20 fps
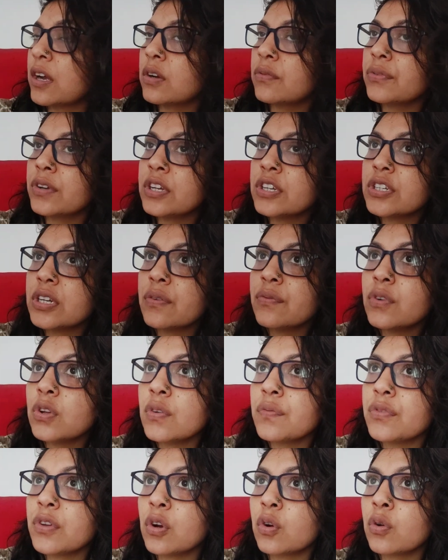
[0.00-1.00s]
kind of
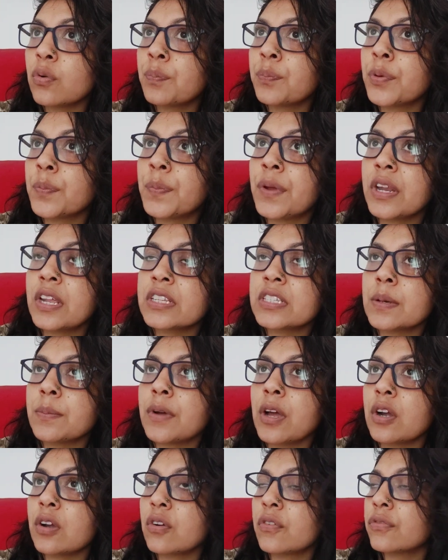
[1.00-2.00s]
interview, if you are preparing
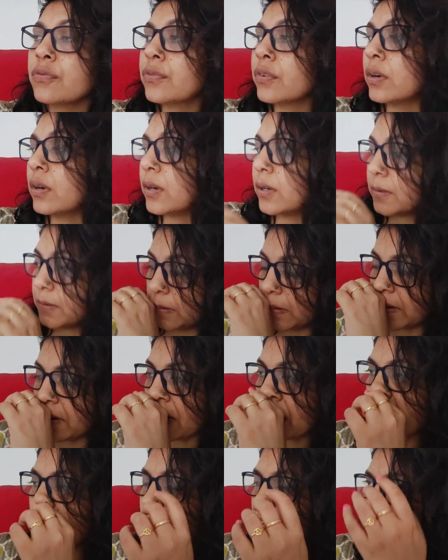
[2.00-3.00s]
some kind of
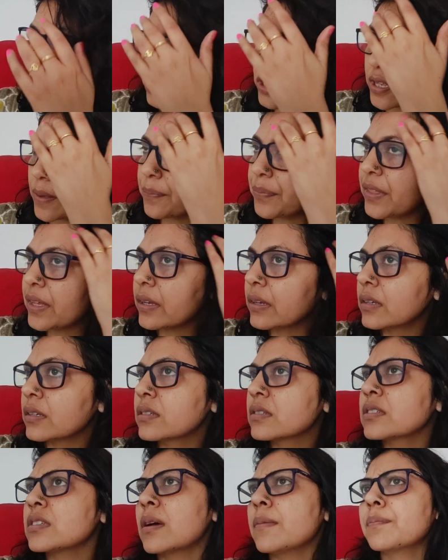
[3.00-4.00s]
college or
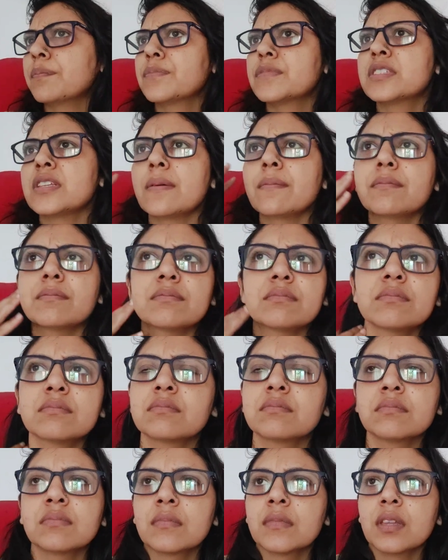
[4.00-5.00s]
something, some
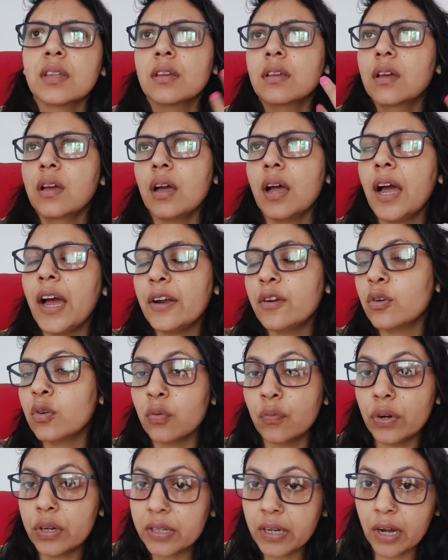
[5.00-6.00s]
I don't
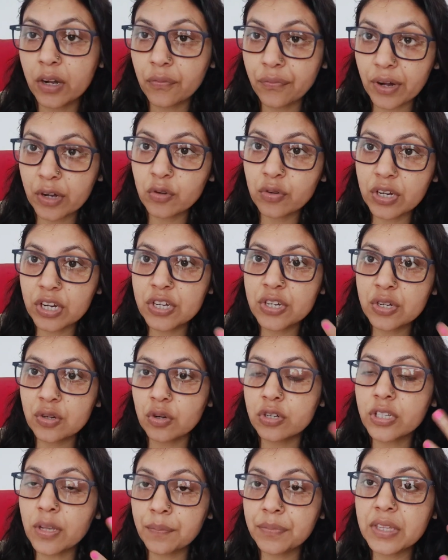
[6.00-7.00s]
know what kind of
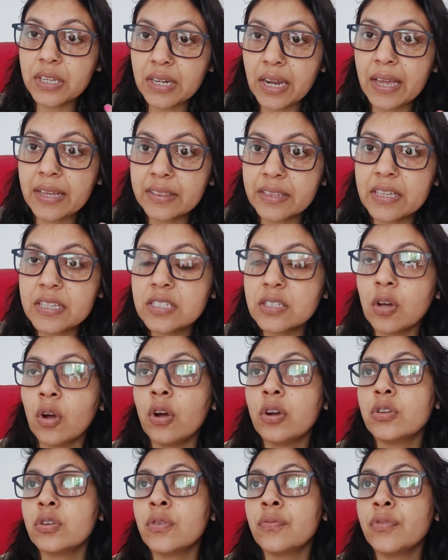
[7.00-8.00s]
education or something like this,
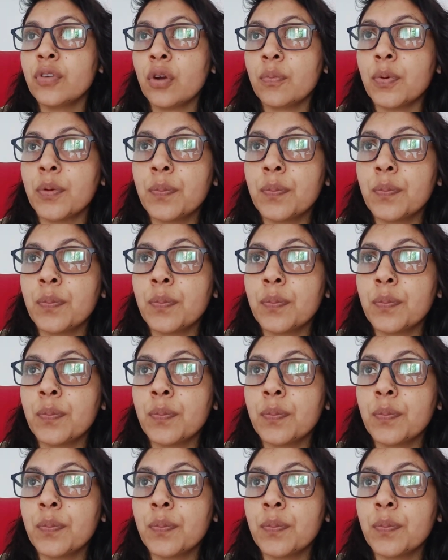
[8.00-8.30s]
or if you are